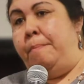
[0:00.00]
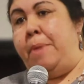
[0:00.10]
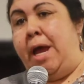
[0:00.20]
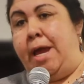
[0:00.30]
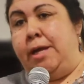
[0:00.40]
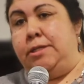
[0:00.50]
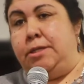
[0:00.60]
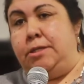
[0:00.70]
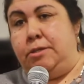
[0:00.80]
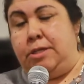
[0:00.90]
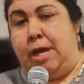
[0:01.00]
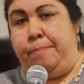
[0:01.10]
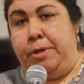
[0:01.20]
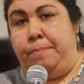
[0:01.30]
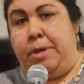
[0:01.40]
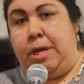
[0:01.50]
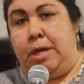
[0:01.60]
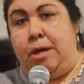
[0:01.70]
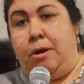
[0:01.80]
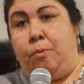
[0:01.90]
my ancestors happen to be
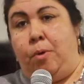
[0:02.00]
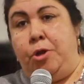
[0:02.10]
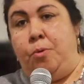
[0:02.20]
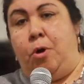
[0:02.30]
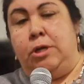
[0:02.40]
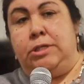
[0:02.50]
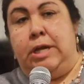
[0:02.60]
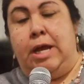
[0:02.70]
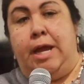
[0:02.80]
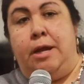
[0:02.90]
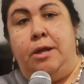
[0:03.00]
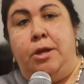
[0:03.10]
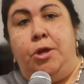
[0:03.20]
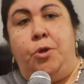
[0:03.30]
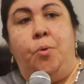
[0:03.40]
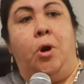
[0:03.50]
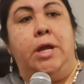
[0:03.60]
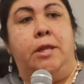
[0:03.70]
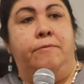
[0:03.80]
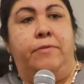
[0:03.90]
here where you are tonight. You are
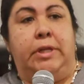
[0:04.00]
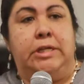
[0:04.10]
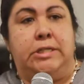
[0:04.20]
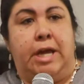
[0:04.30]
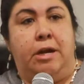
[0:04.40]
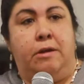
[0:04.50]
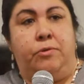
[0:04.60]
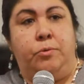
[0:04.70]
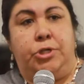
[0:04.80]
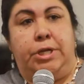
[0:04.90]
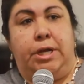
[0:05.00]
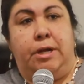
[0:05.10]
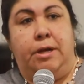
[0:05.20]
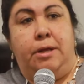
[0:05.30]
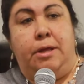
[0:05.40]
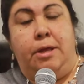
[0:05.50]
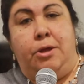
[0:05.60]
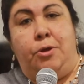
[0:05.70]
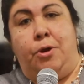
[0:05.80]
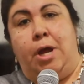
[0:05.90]
in the village site of Huchin.
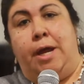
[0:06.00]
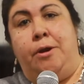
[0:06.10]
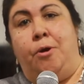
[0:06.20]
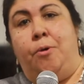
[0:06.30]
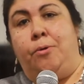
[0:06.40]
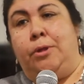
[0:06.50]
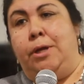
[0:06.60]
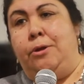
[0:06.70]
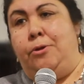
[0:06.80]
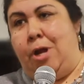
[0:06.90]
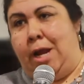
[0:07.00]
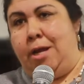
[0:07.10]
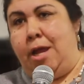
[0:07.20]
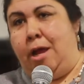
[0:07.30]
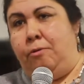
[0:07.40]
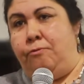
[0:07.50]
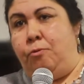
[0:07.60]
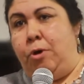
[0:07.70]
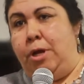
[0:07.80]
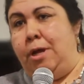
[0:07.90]
You're not in Oakland, you're not in
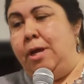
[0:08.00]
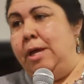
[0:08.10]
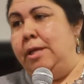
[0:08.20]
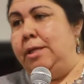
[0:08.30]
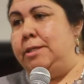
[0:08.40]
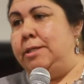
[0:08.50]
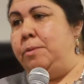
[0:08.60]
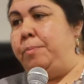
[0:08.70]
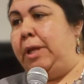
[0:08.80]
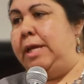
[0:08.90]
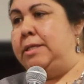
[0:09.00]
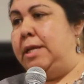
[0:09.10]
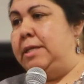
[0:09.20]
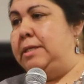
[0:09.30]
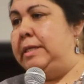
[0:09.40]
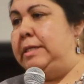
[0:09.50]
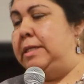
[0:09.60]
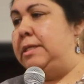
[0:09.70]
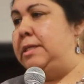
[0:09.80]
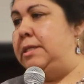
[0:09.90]
California. This is the place that has
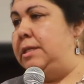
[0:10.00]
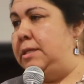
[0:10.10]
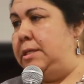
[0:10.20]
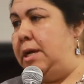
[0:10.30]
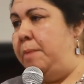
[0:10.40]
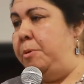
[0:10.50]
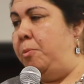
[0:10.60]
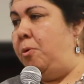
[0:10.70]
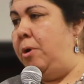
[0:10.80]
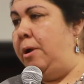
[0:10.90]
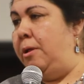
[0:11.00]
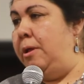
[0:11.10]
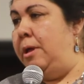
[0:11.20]
existed since time immemorial.